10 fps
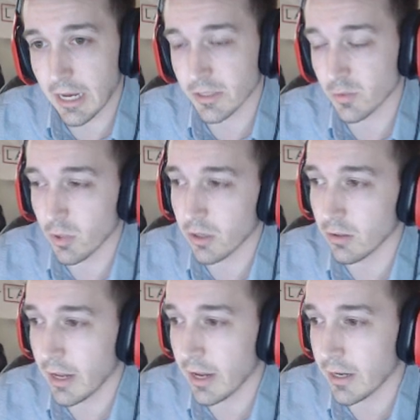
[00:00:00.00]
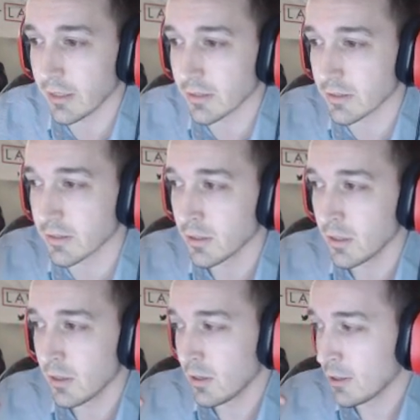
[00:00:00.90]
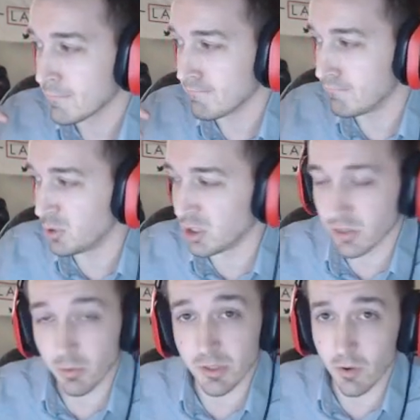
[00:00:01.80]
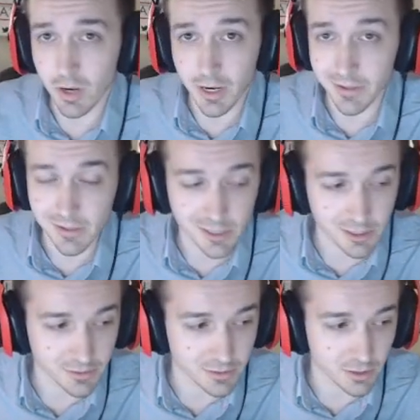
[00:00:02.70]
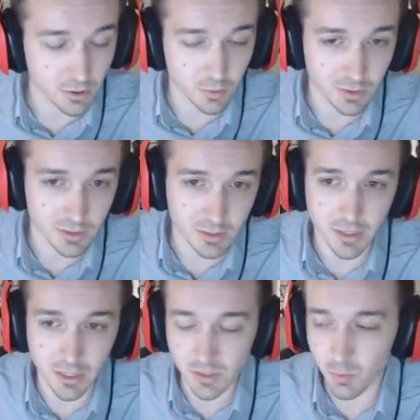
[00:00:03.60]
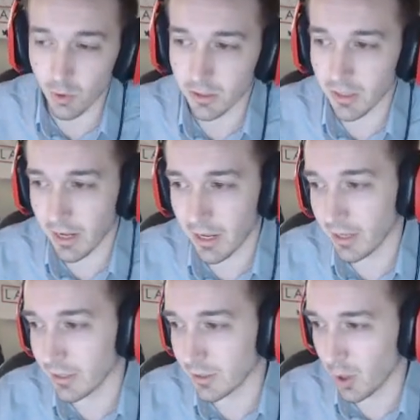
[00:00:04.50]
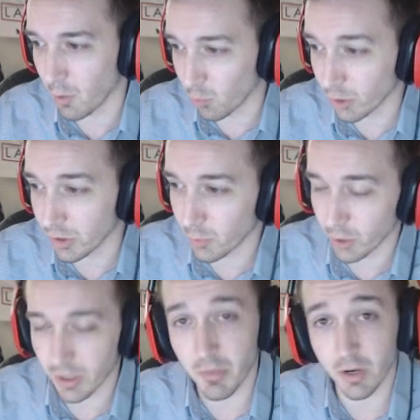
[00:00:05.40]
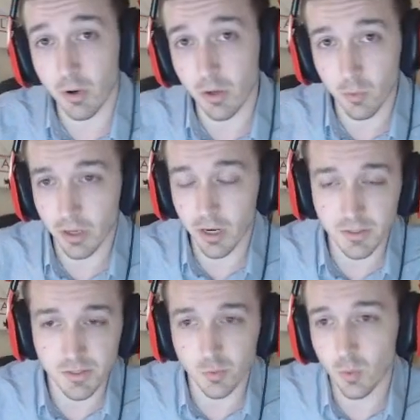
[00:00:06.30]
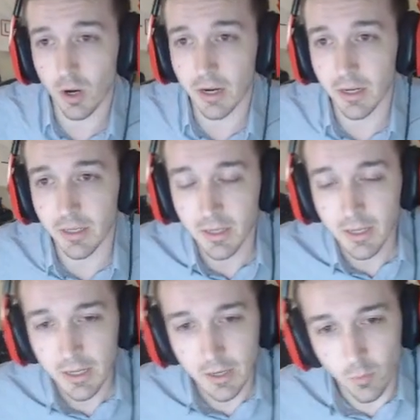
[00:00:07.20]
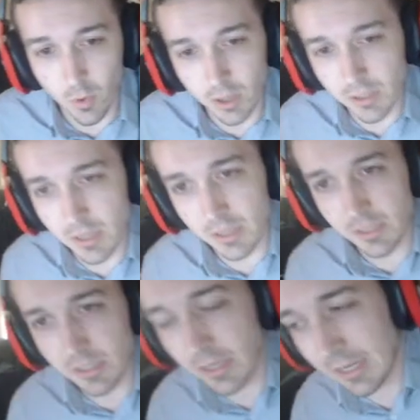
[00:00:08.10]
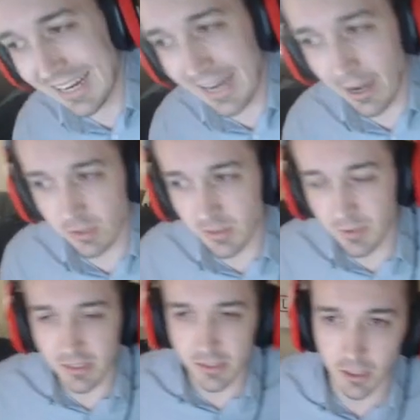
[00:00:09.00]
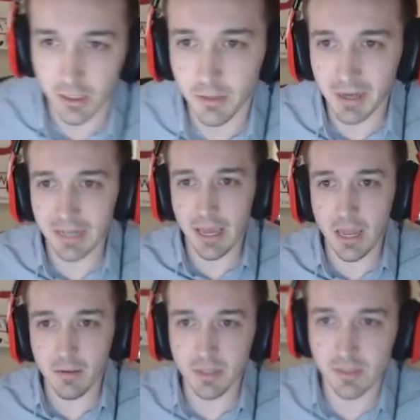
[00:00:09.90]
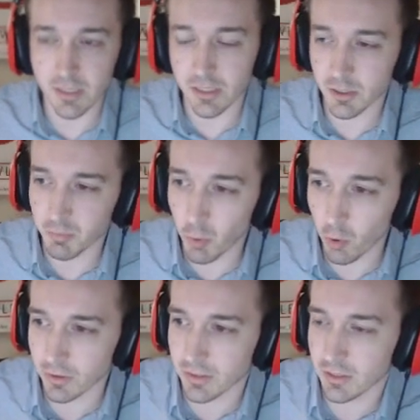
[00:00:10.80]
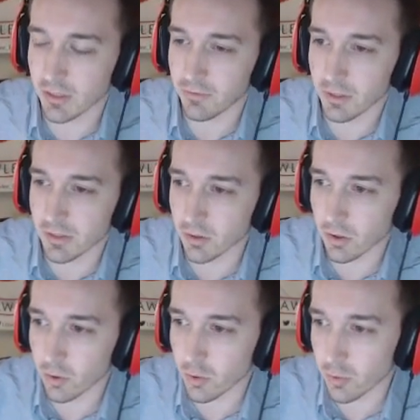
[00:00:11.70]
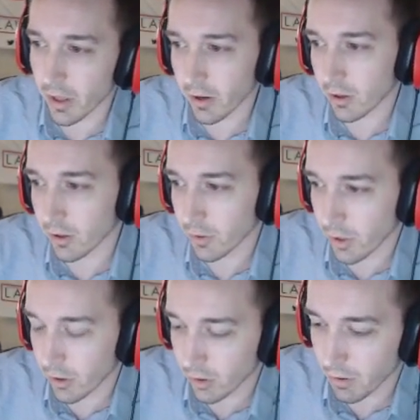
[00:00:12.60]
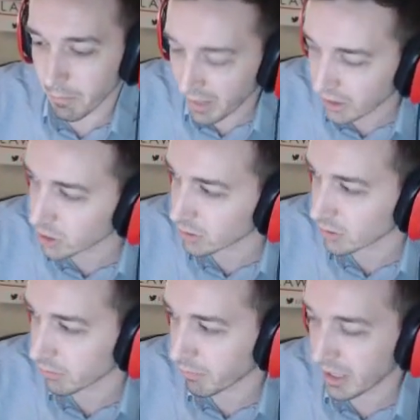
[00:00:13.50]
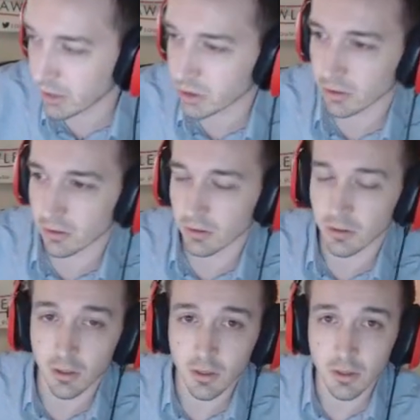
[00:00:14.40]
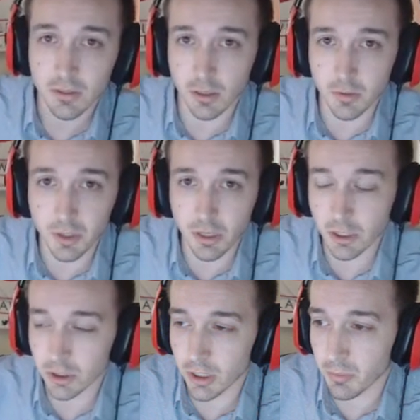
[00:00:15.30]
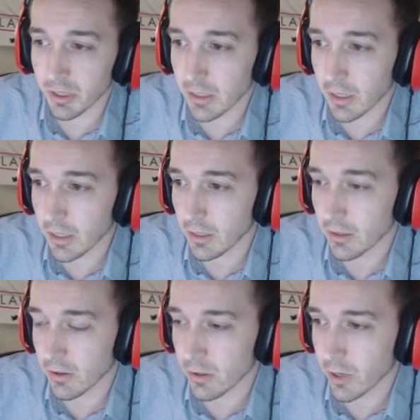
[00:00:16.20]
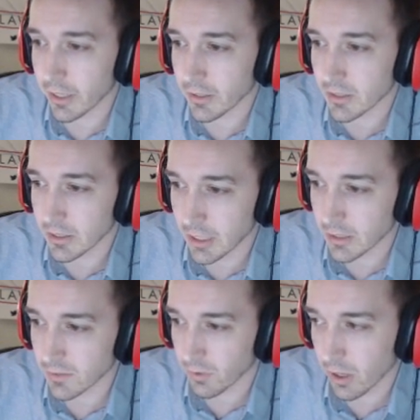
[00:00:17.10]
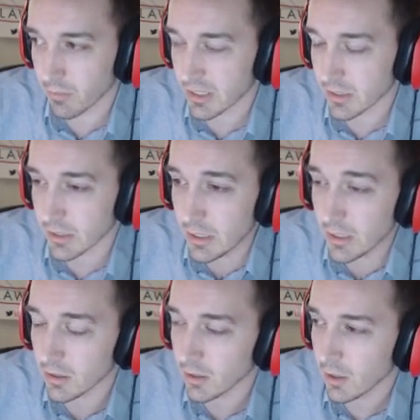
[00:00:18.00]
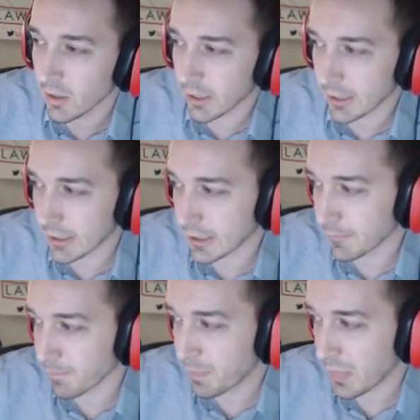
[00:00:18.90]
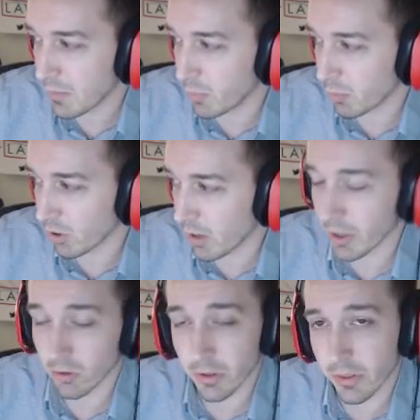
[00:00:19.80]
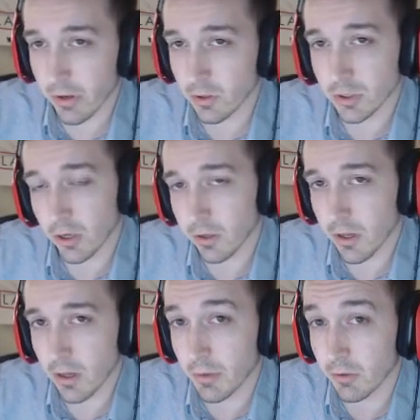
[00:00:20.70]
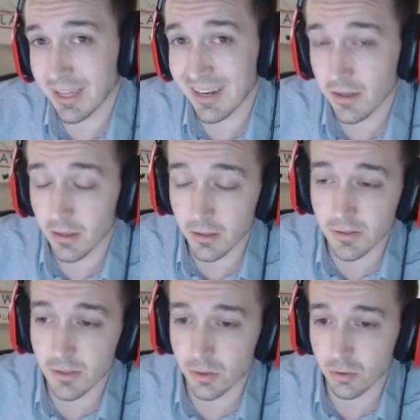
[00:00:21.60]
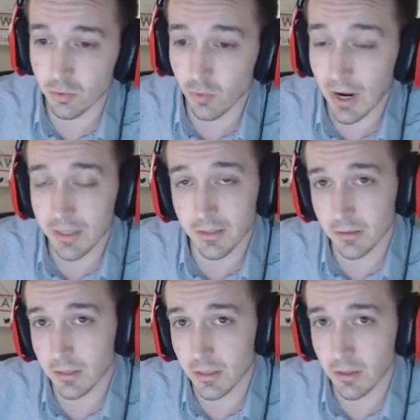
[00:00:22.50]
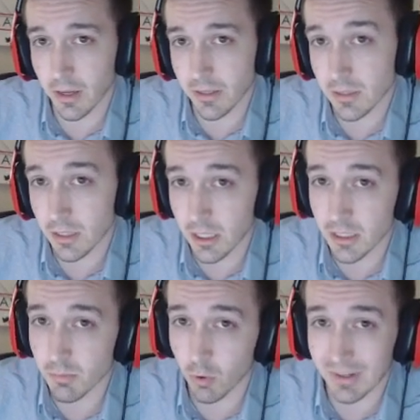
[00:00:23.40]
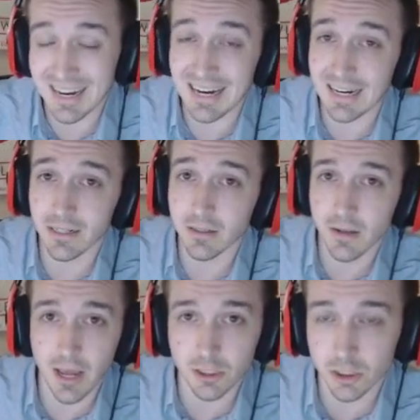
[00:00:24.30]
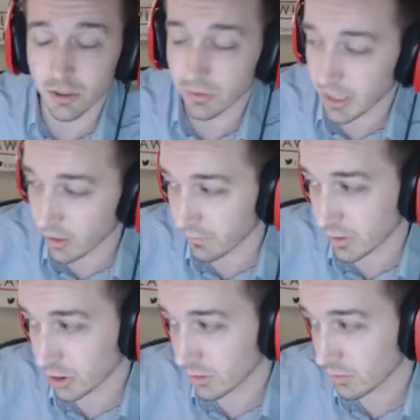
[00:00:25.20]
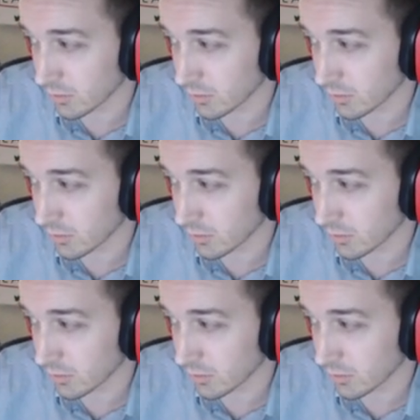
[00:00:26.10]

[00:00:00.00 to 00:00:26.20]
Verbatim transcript: as well as just what's going on in the scene. So this one and a really, really big one, and we'll get into why, was an announcement done by N B C Sports. If you guys don't know who they are, they are a major, major telecommunication company in the United States for N B C. Um, but primarily they're talking about getting into Rocket League as an esport on national television.